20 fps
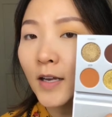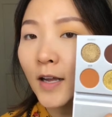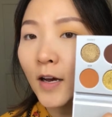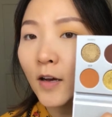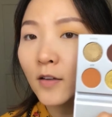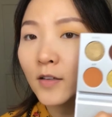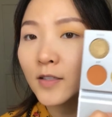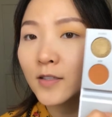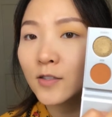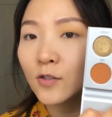
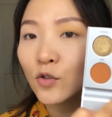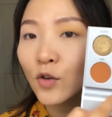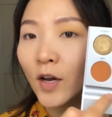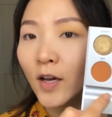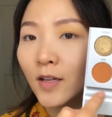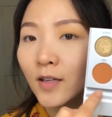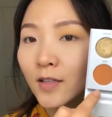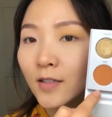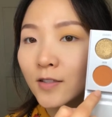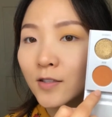Now let's
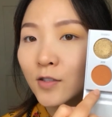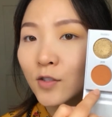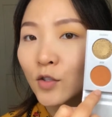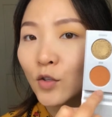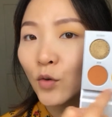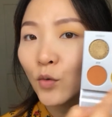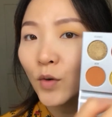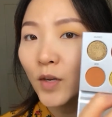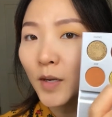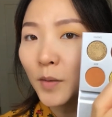try these
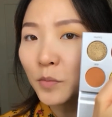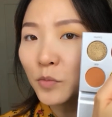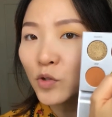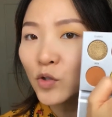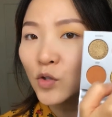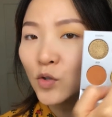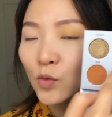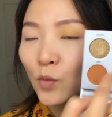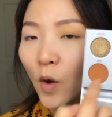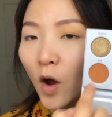two. When I'm
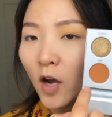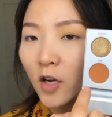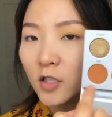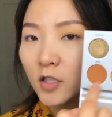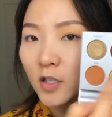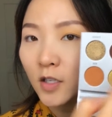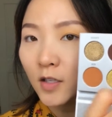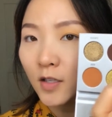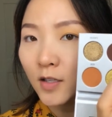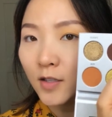
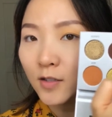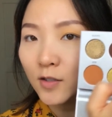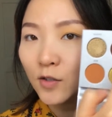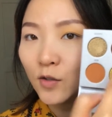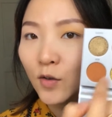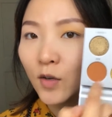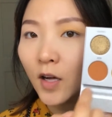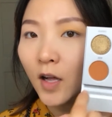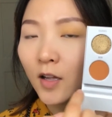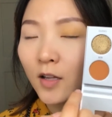swatching these
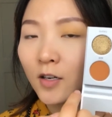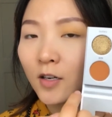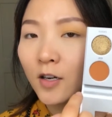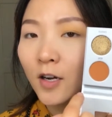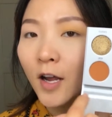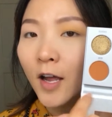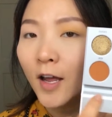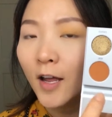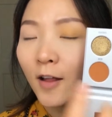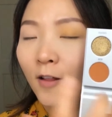two
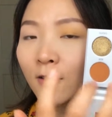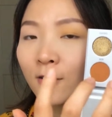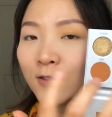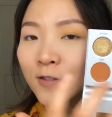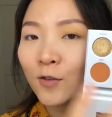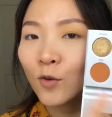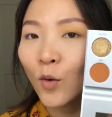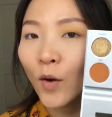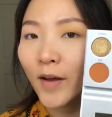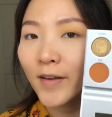colors, it
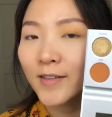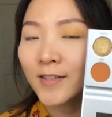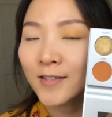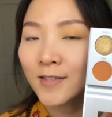looks quite